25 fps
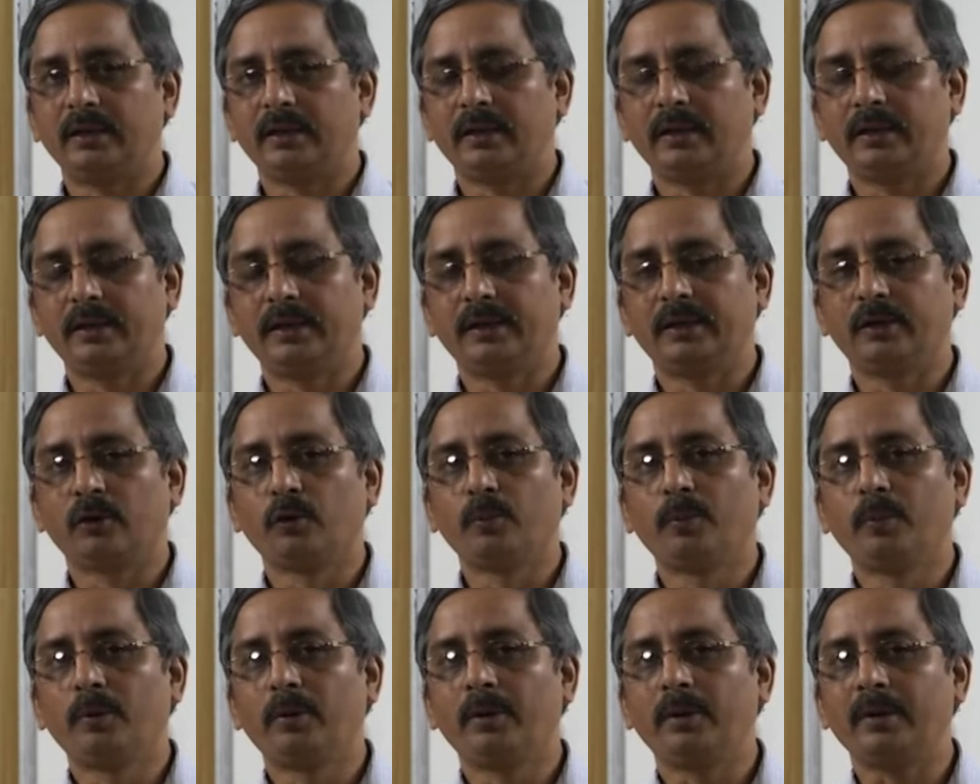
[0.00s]
a
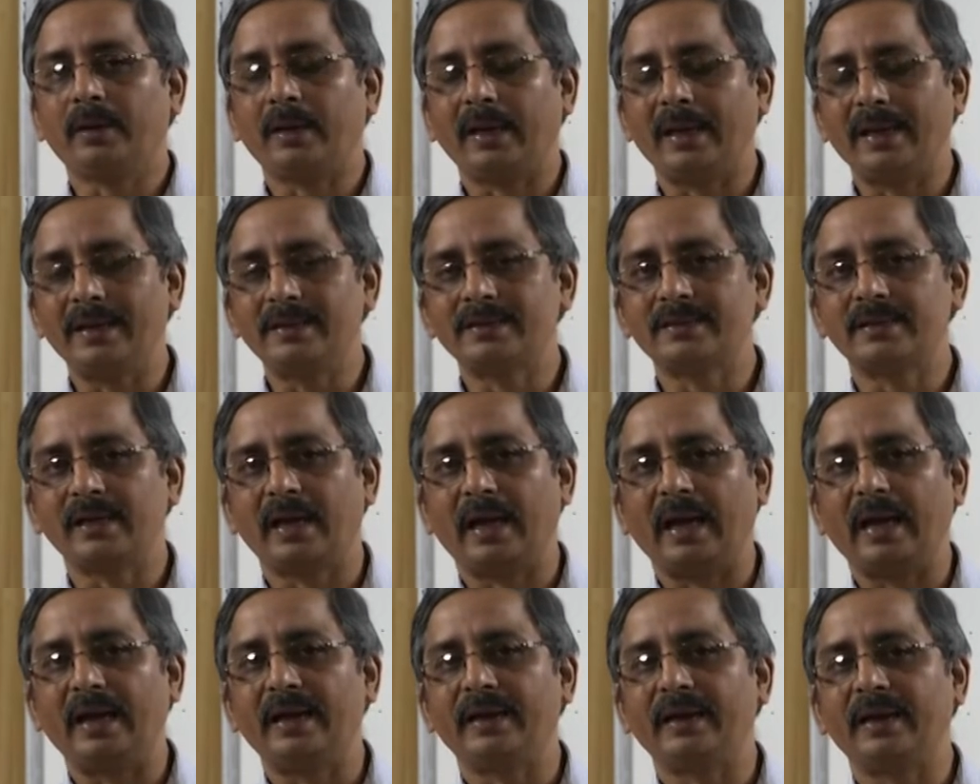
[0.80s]
robot is
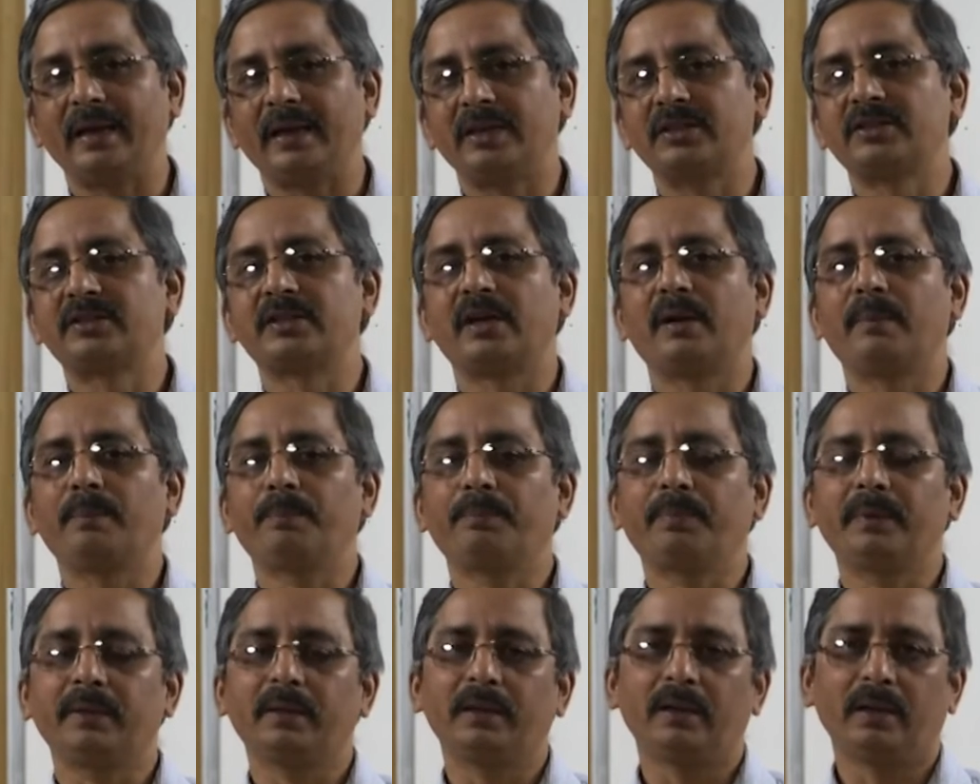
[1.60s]
an
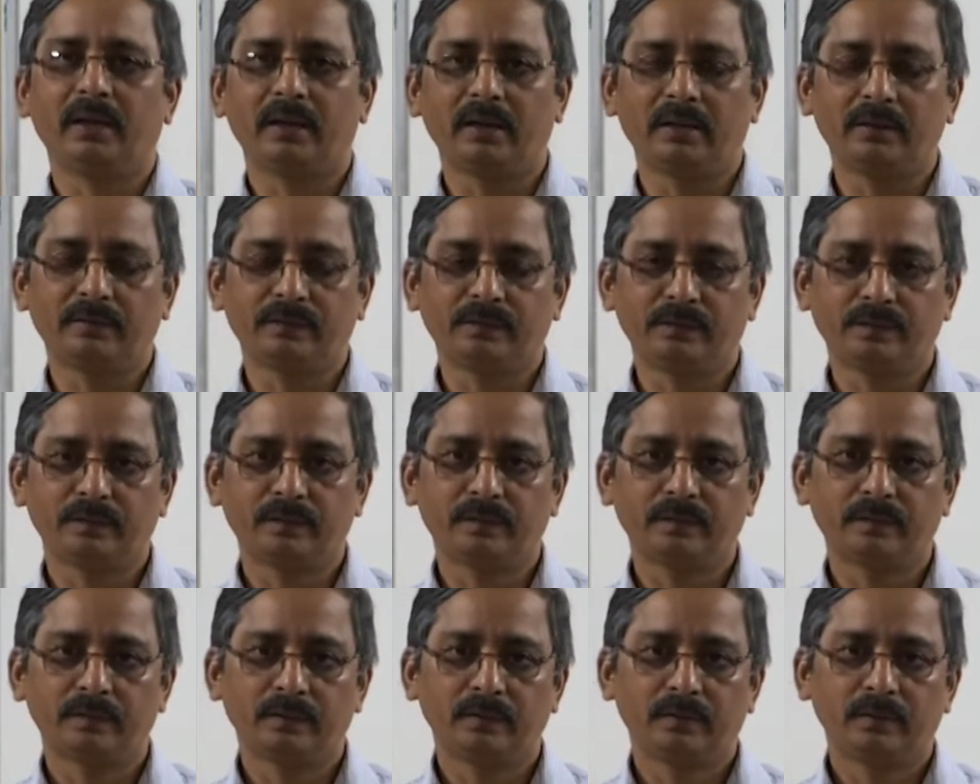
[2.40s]
example of
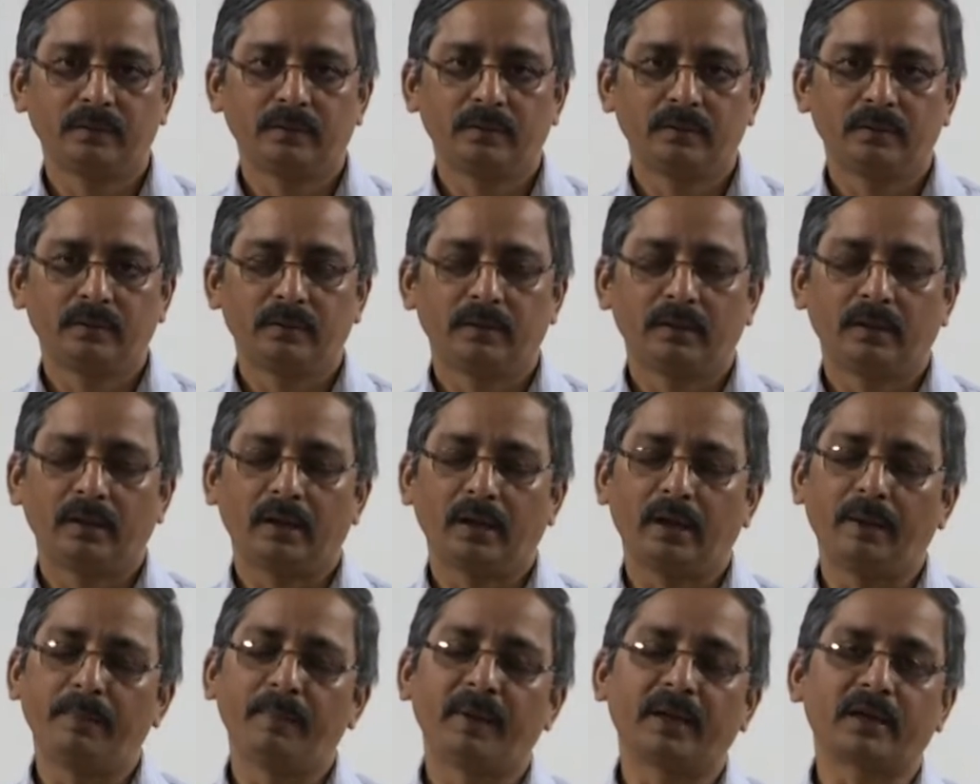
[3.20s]

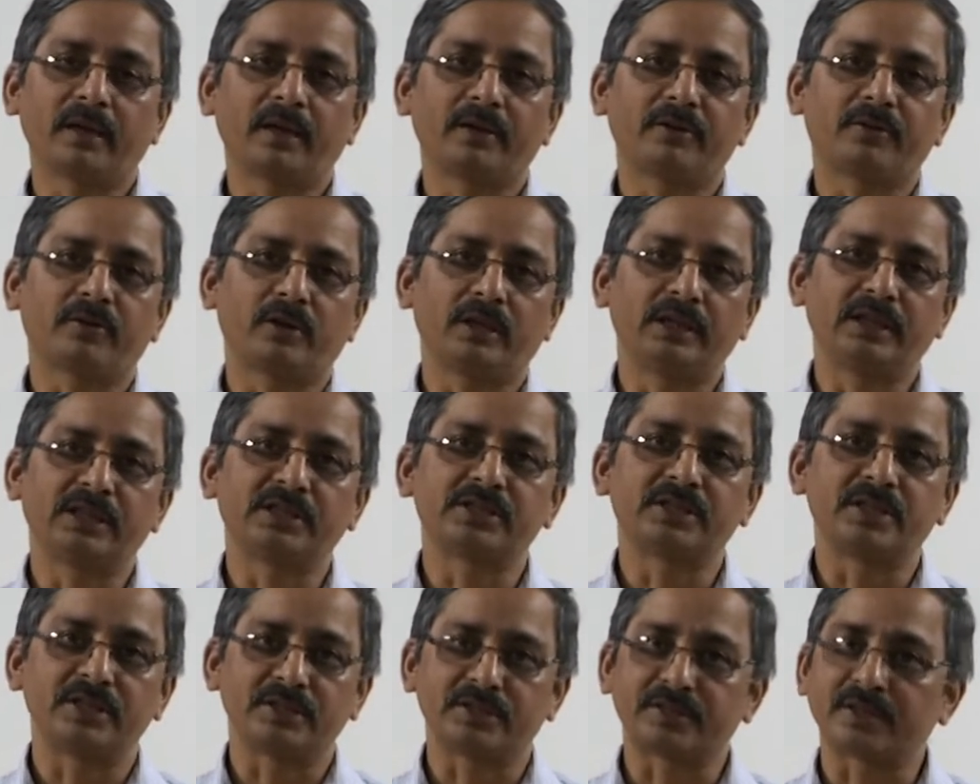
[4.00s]
a mechatronic
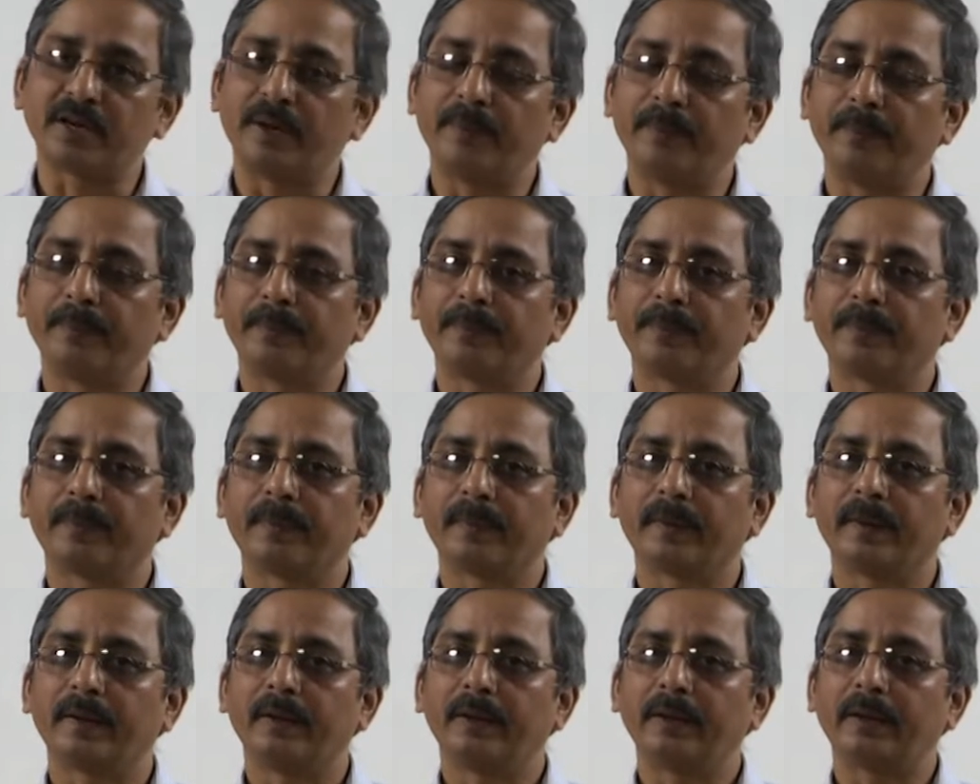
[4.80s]
system.
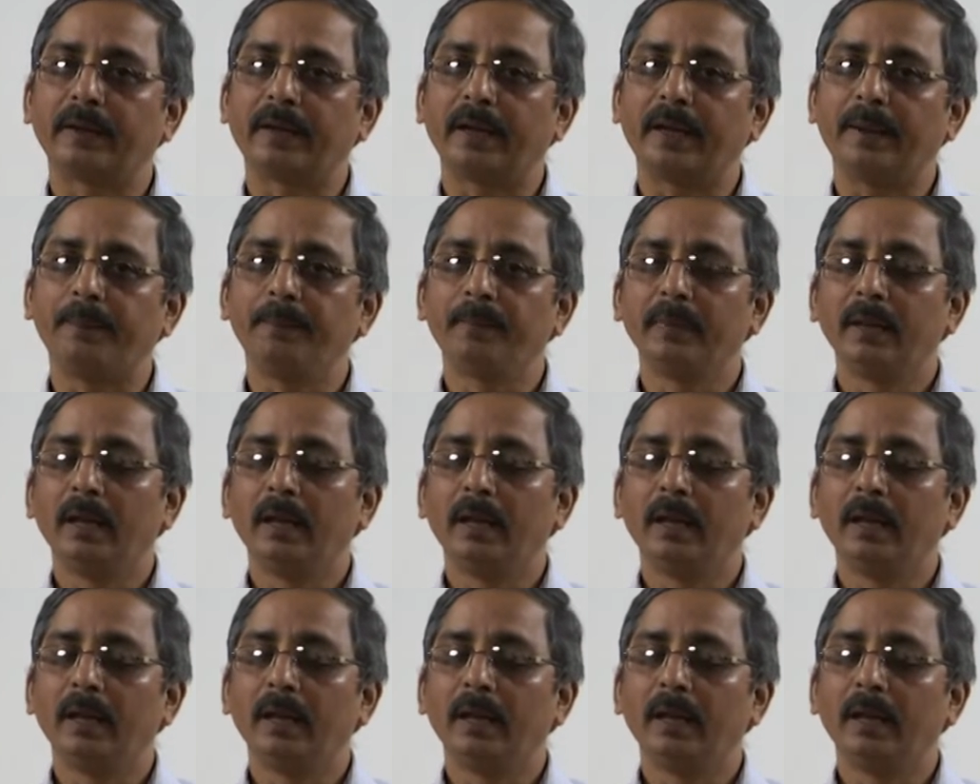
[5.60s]
Okay.